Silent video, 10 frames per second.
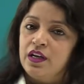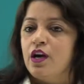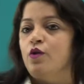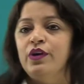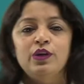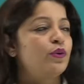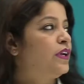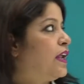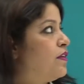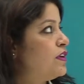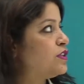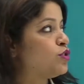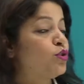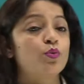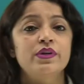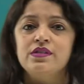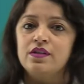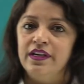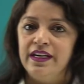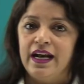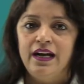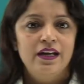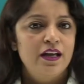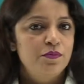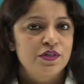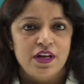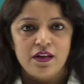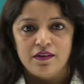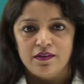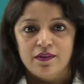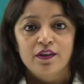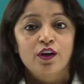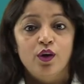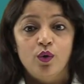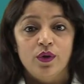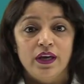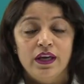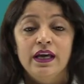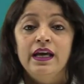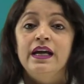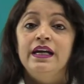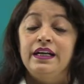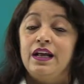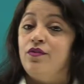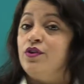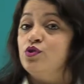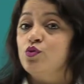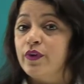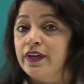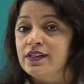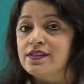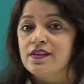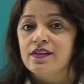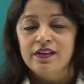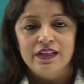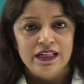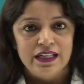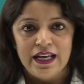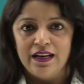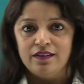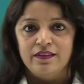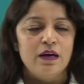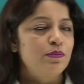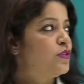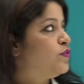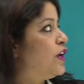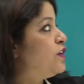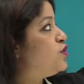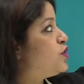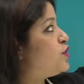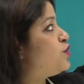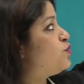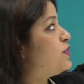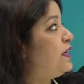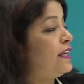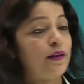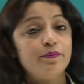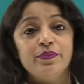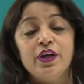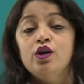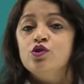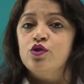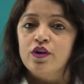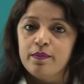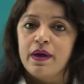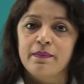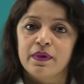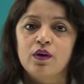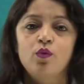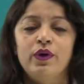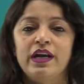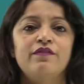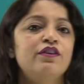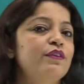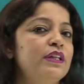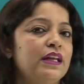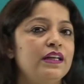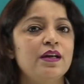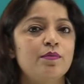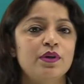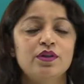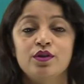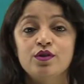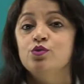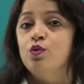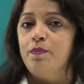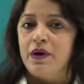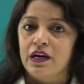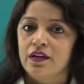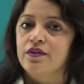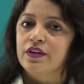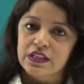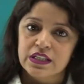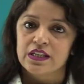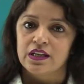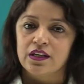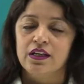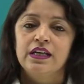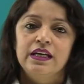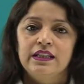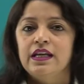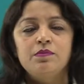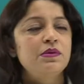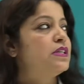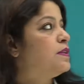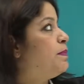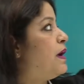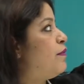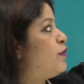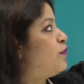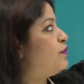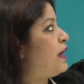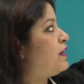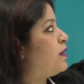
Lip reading: Now we know 10 raised to 2 is 10 times 10. Okay, 10 raised to 1 is 10. That means we are just using 10. So remember, whenever with any number there is no power written there, that means the power of that